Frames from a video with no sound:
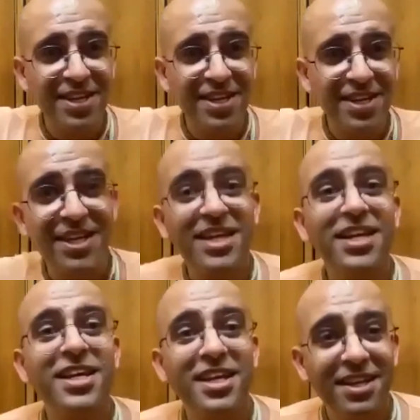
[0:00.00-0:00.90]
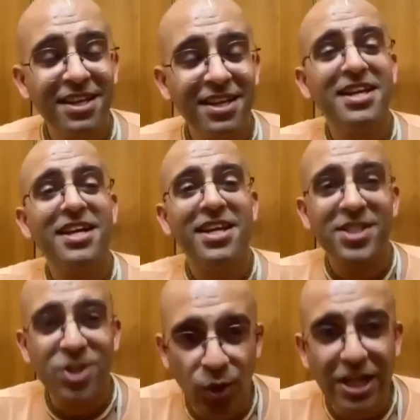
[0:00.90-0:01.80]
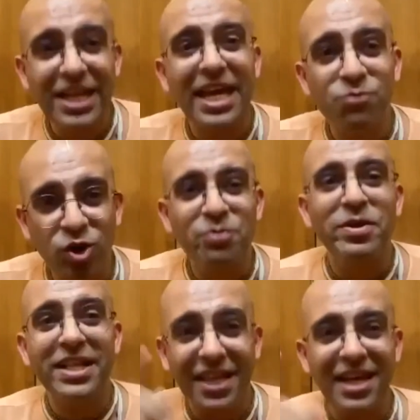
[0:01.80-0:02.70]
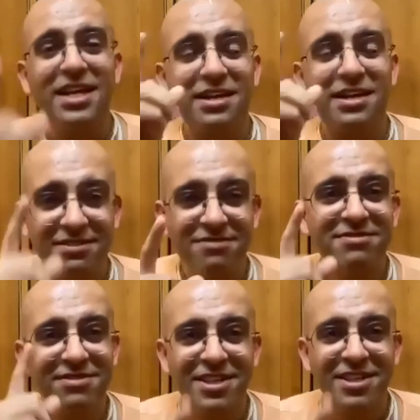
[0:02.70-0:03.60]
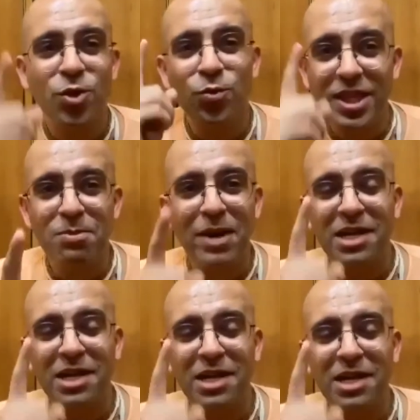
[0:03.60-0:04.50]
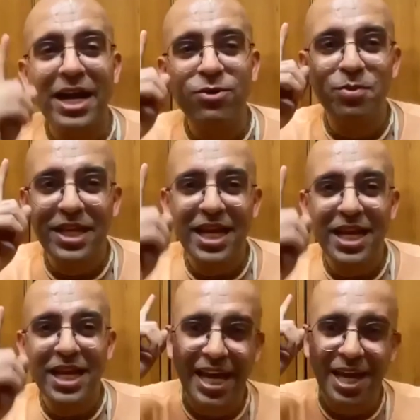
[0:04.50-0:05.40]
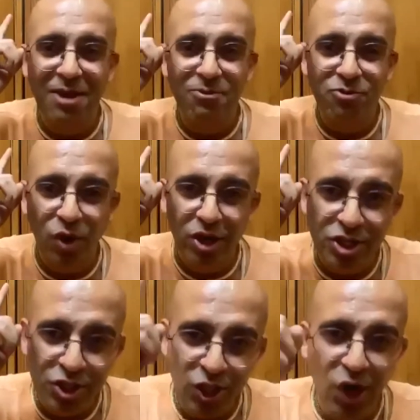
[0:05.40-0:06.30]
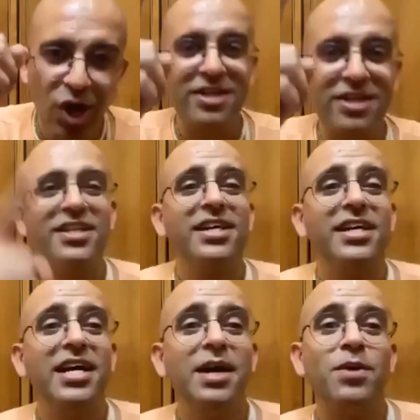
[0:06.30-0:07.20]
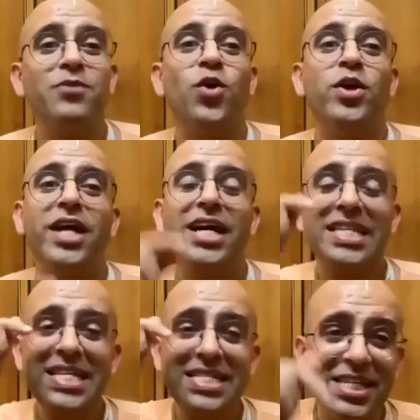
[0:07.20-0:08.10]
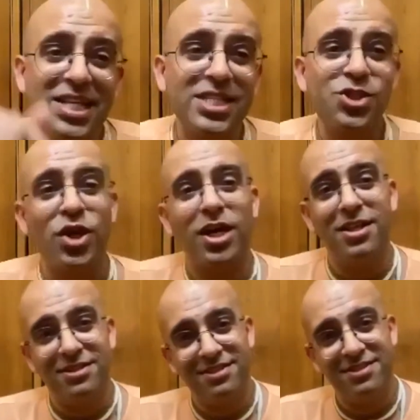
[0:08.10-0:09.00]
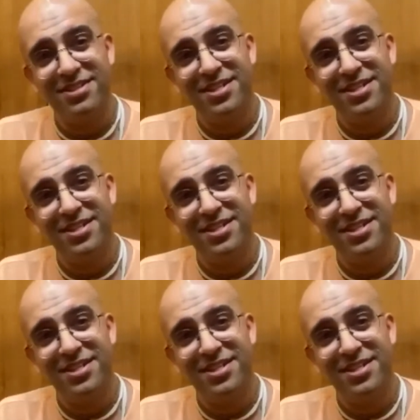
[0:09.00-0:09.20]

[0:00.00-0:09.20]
Ram, Hare Hare. So holy name would be there with the mind. Mind would be there with the holy name for sure. But for that, this is a struggle.